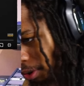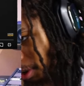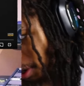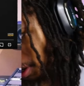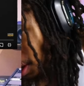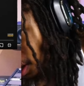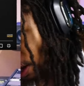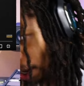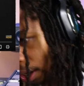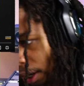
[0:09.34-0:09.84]

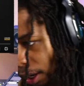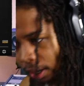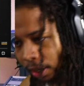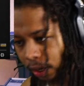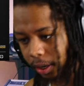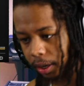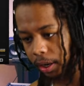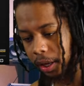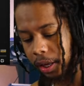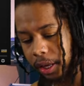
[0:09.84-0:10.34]

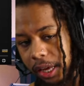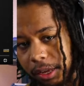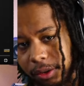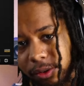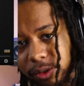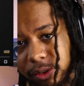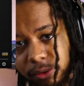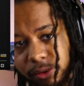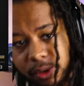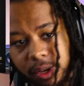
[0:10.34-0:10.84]
and he
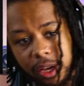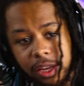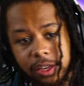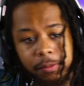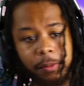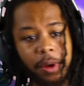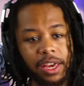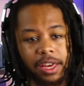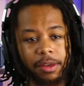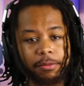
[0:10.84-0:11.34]
keeps he keeps
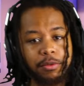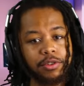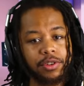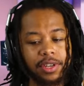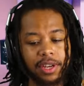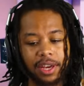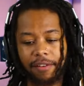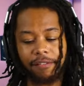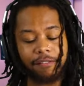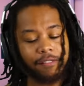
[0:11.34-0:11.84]
making
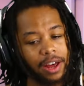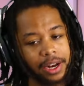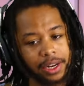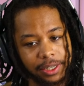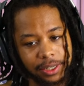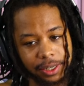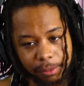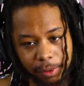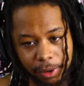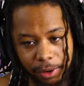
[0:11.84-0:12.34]
music and
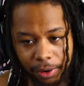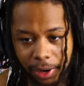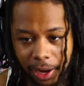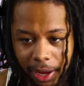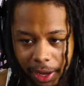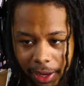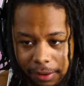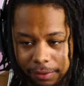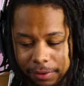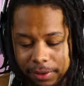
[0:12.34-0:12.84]
vanishing, bro.
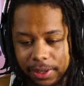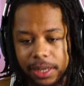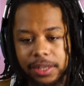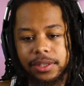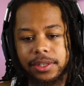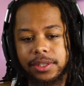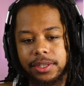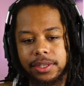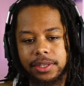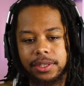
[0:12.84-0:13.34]
Like if he stays
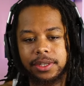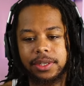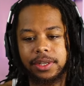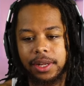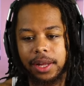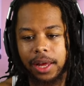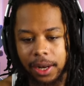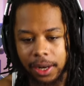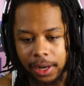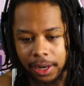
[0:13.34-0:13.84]
consistent,
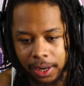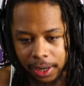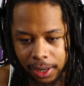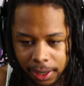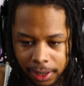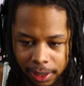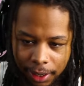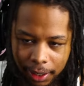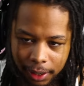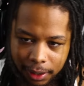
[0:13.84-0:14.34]
then
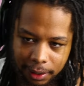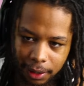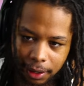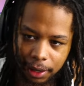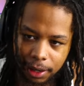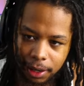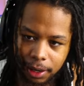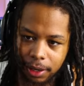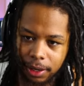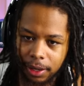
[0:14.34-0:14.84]
then
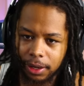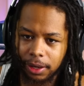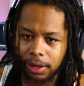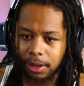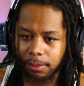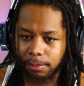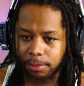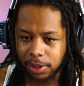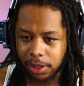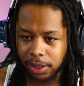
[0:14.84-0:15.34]
like he
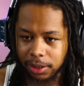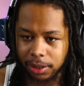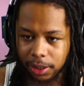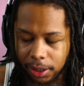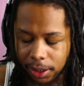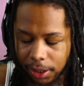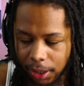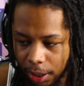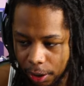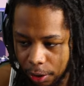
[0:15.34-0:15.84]
can potentially
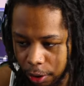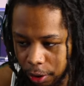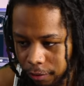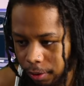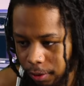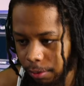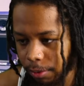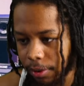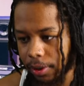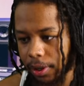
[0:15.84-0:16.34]
take over,
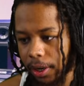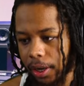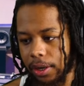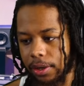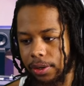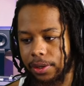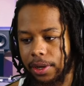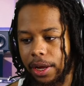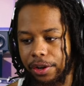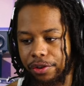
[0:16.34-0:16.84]
bro. Like
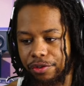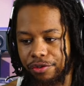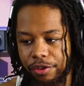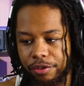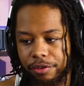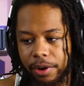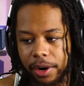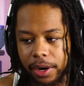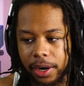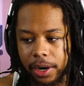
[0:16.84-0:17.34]
cause like drill
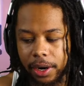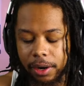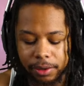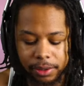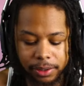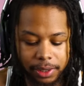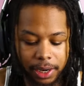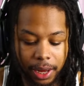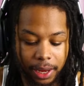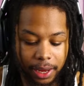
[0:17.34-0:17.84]
right now is
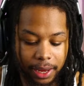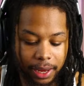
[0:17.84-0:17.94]
like